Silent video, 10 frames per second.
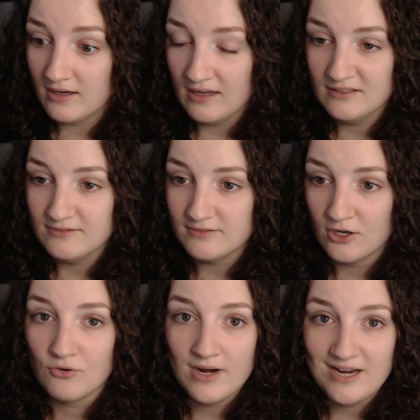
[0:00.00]
and a
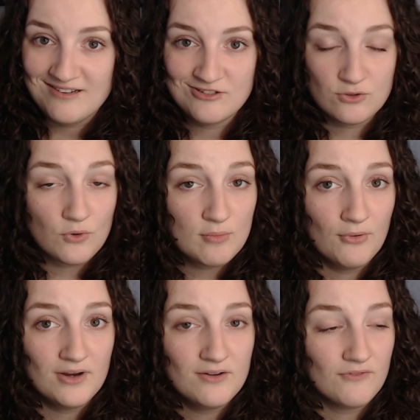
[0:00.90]
great story point for